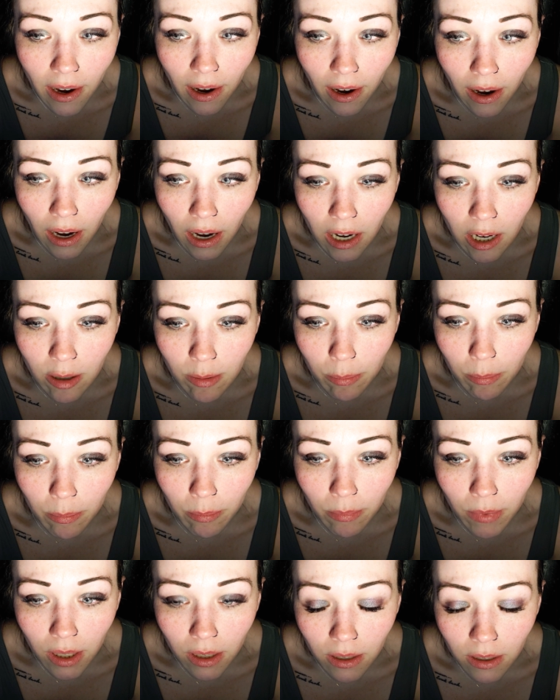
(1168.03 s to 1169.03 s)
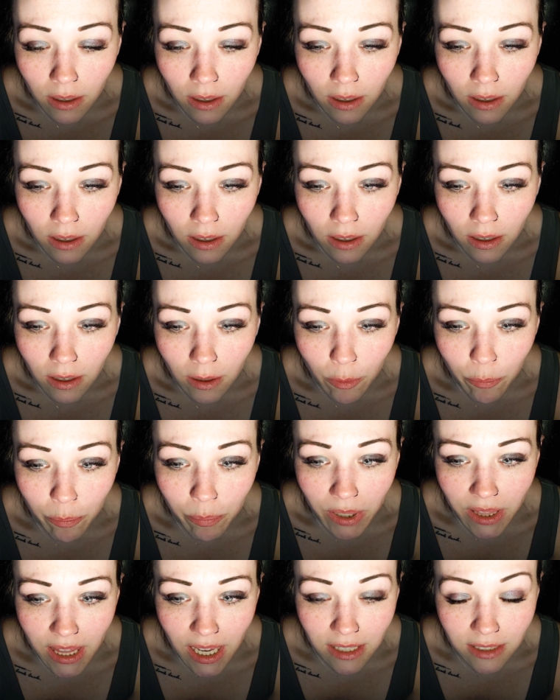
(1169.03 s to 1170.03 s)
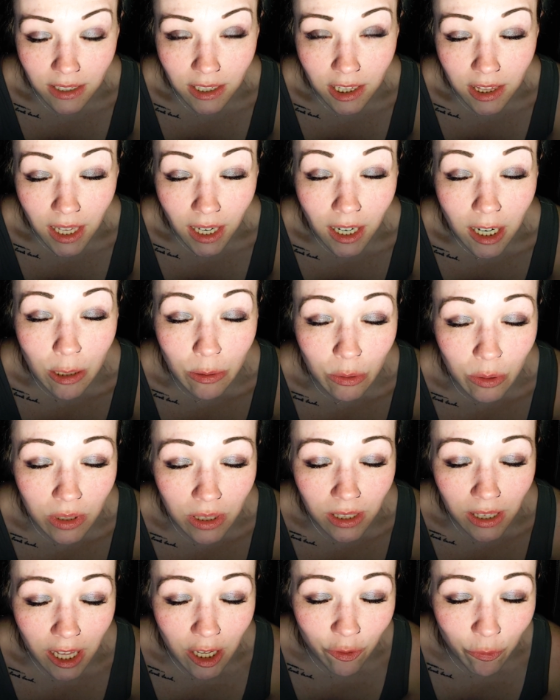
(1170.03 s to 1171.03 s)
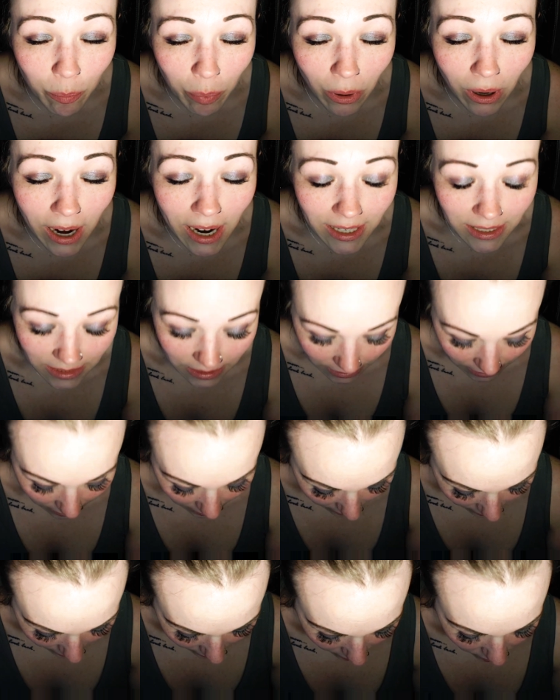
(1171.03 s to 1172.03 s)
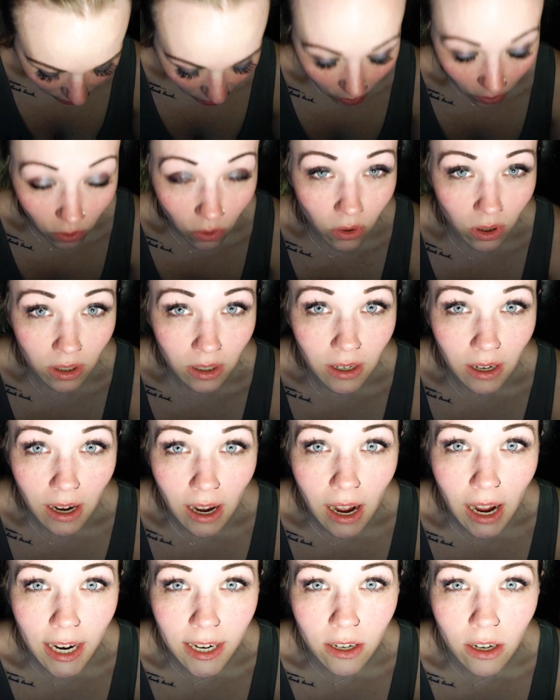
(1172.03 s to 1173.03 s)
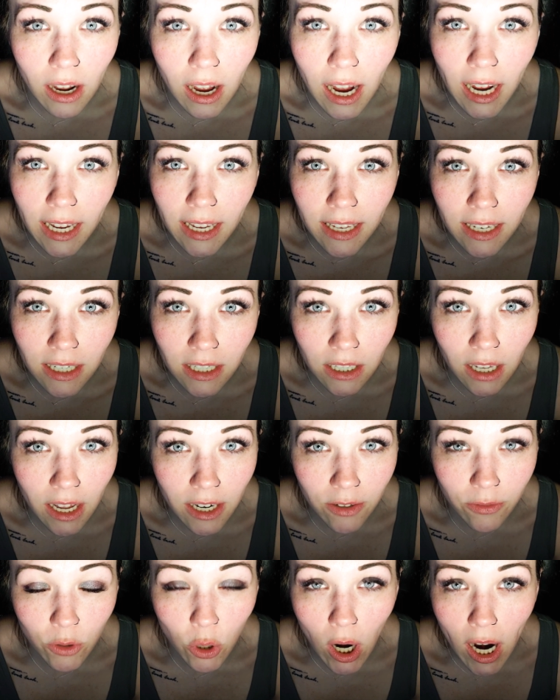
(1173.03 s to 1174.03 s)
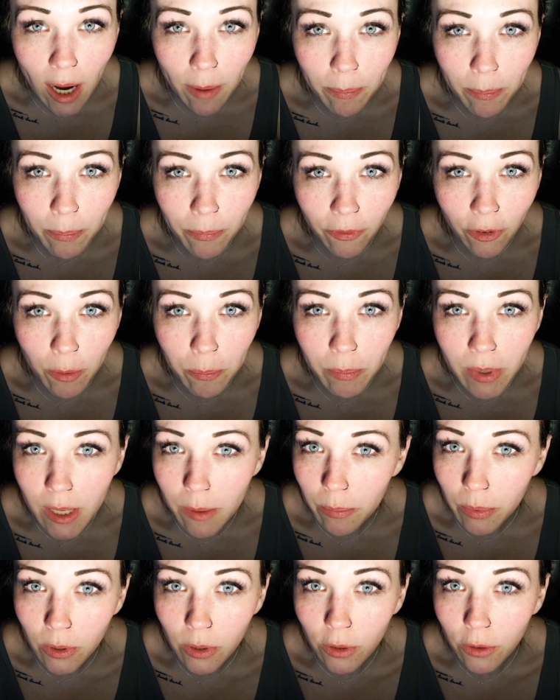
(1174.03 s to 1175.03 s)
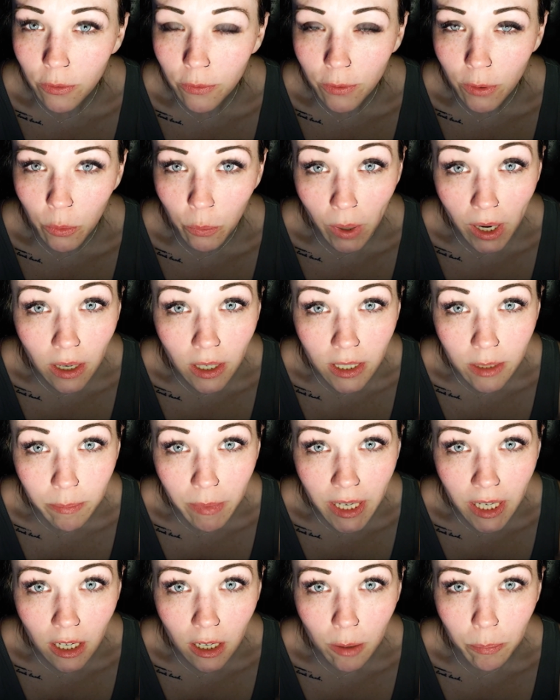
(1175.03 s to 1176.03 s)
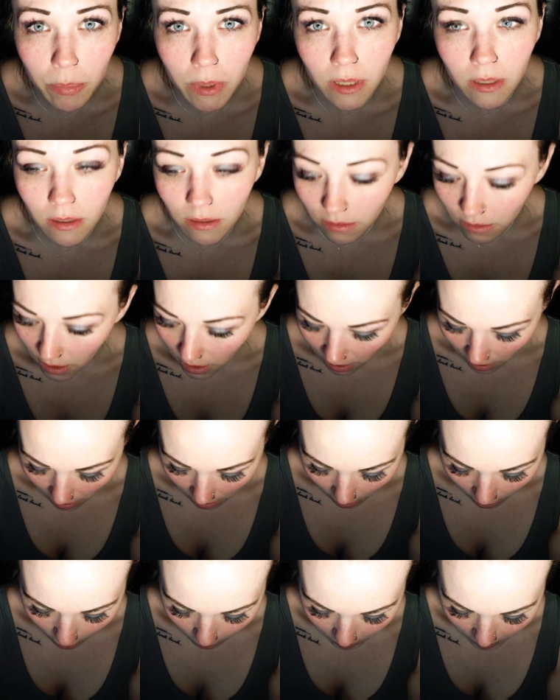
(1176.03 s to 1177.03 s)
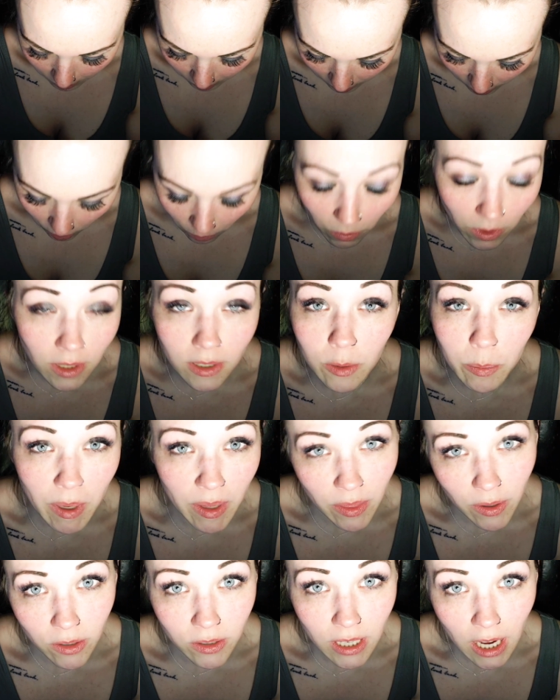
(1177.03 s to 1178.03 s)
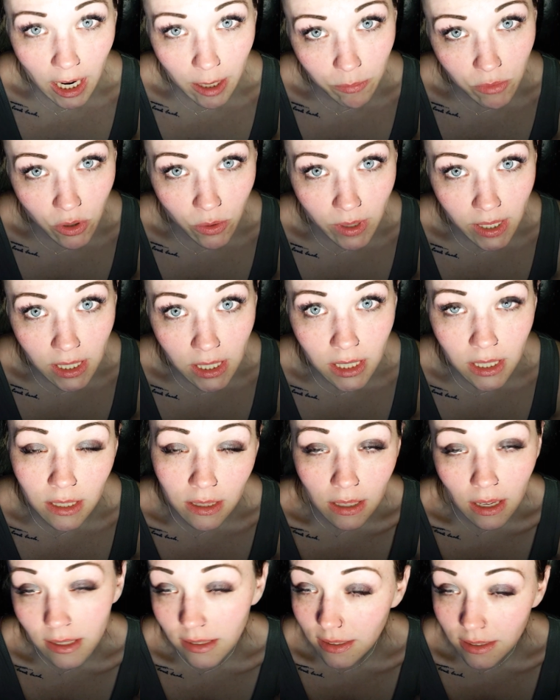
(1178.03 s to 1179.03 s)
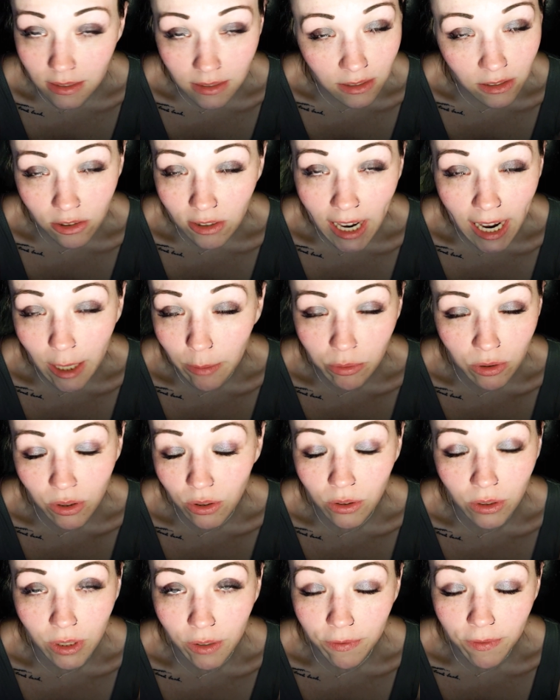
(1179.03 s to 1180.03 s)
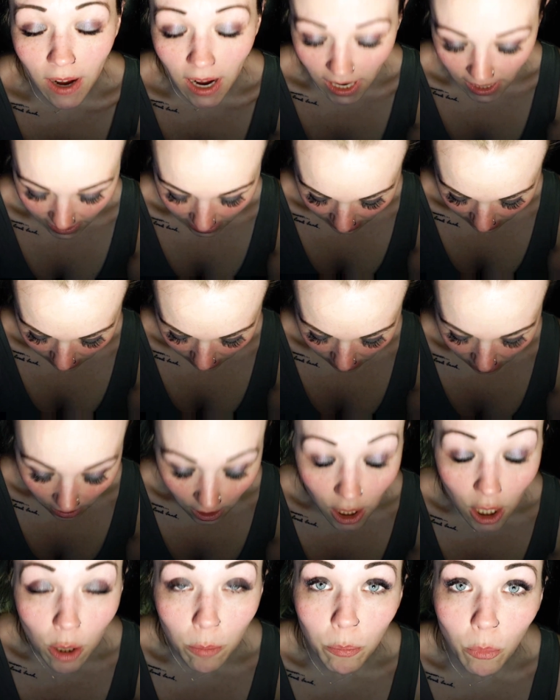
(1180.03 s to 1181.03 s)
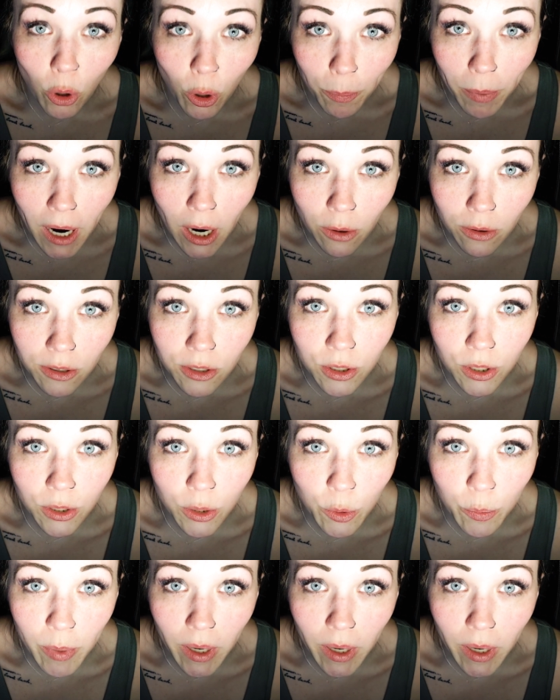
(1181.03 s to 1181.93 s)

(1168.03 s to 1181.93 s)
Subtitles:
But that comes with a lot of practice. So I get a lot of crap from people for wearing makeup and other people don't want to spend their time doing it. And that's absolutely fine and more power to you.